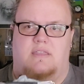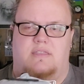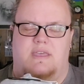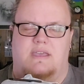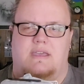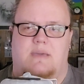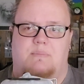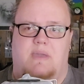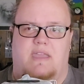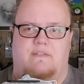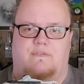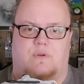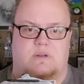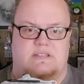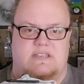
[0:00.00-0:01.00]
I think I paid
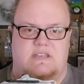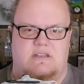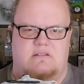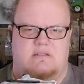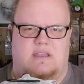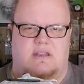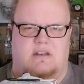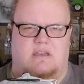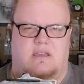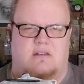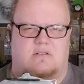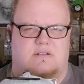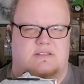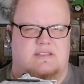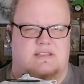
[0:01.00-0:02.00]
$14.99
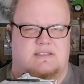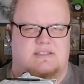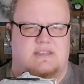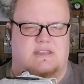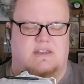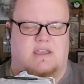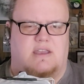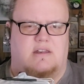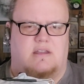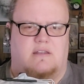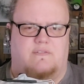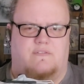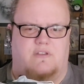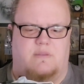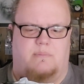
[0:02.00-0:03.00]
or
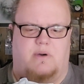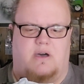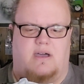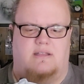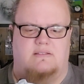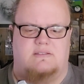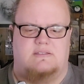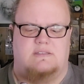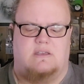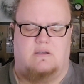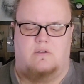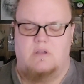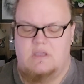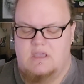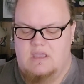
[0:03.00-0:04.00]
$16.99 for the pot.
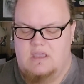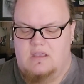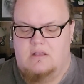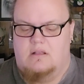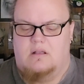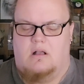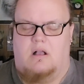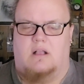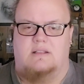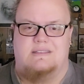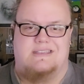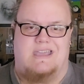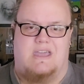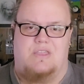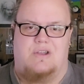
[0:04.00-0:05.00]
So
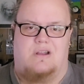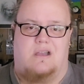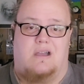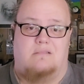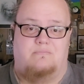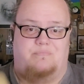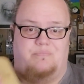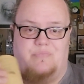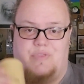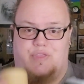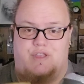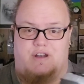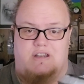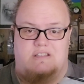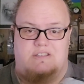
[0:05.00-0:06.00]
altogether,
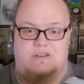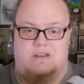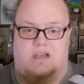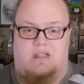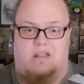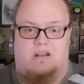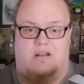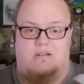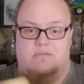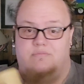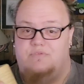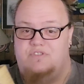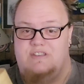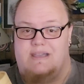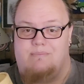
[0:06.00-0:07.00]
$32
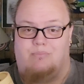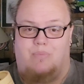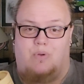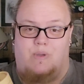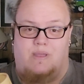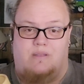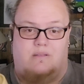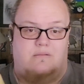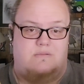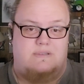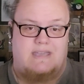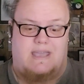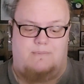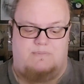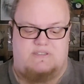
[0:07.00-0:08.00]
Jetboil
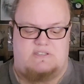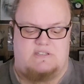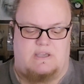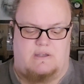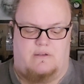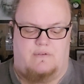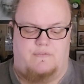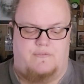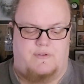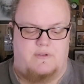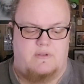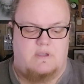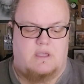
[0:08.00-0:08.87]
type stove.